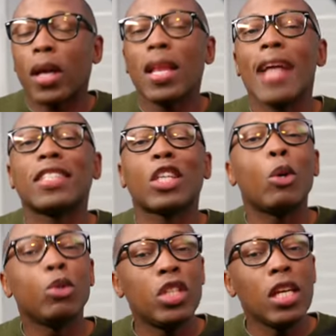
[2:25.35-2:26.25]
a classic
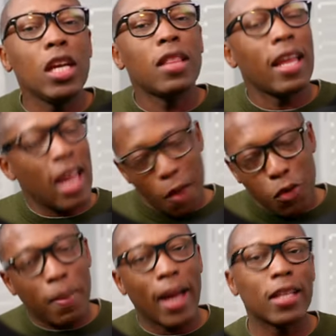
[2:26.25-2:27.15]
O G that
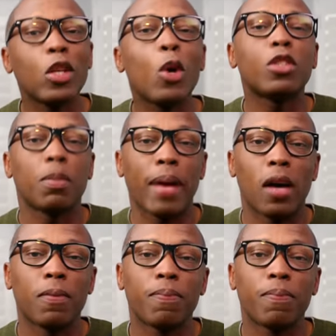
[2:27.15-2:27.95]
everybody knows about.